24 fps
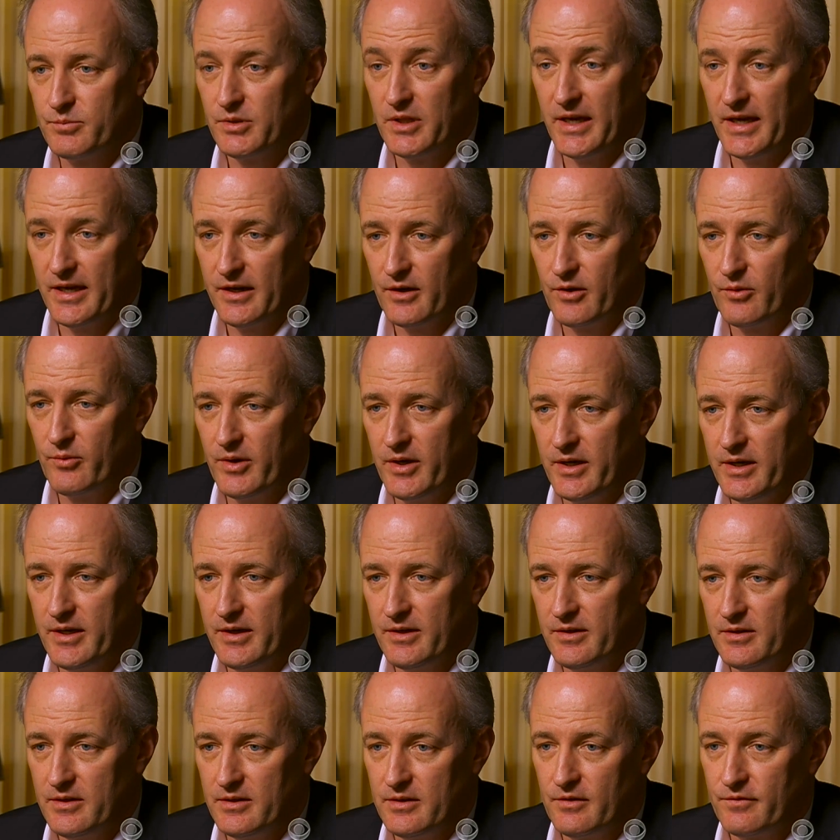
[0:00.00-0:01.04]
plan already
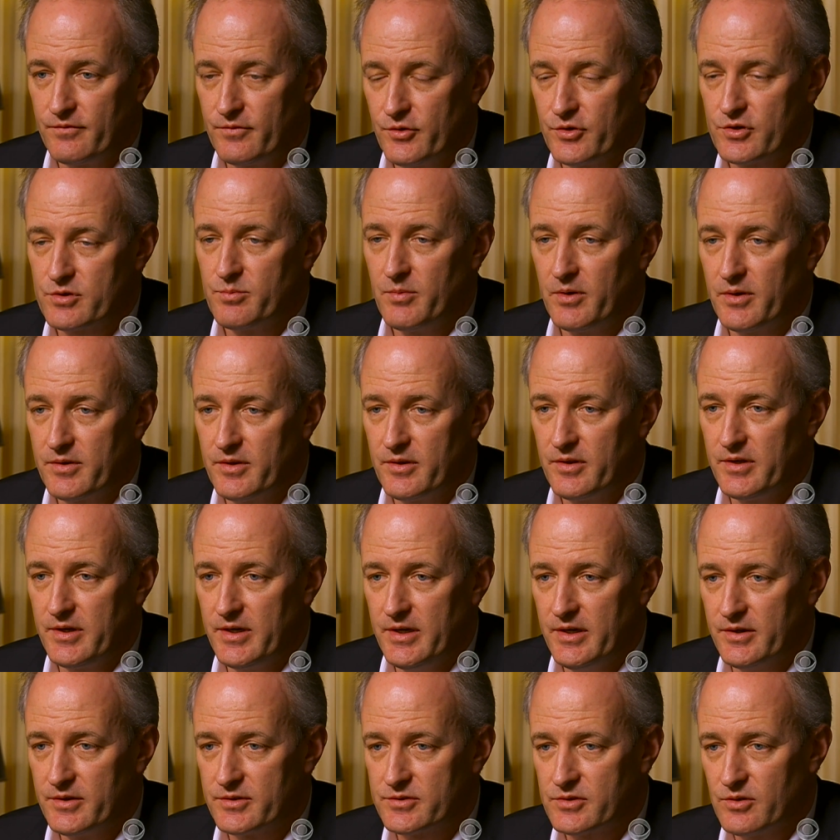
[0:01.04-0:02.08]
in the first month of the
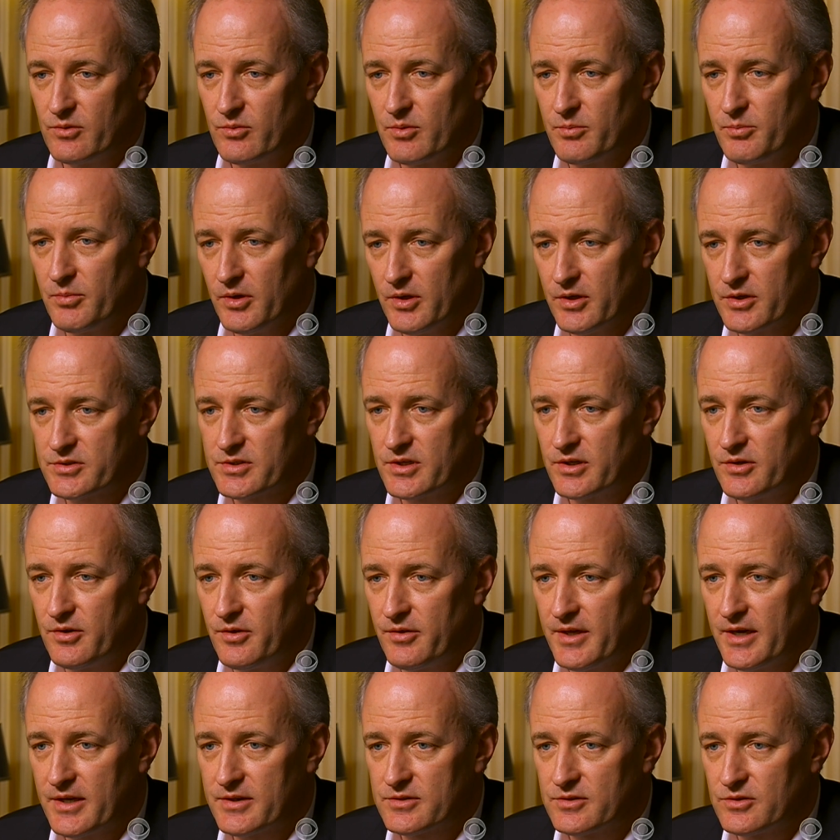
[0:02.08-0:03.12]
year, so we're bullish on two
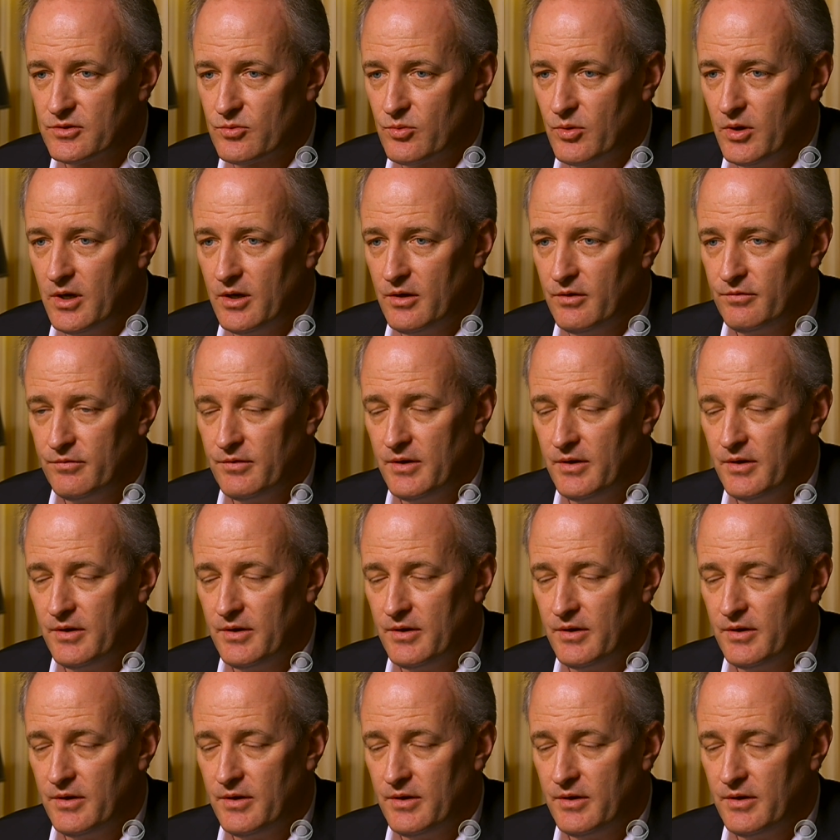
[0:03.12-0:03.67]
thousand twelve.